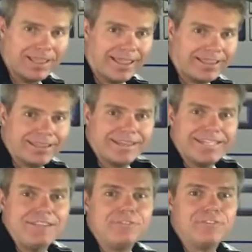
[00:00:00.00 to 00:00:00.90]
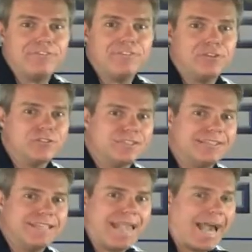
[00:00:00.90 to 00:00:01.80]
Hey, it even fills in
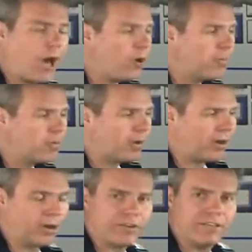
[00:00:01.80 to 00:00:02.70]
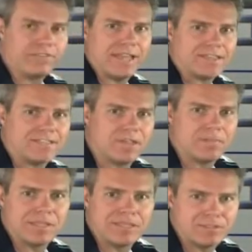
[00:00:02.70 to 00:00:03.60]
the album art if that's
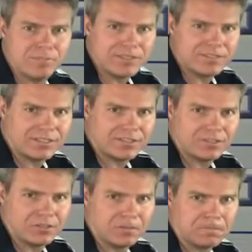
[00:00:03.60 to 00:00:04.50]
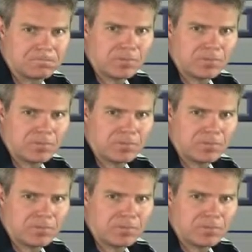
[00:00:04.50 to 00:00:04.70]
something that's missing too.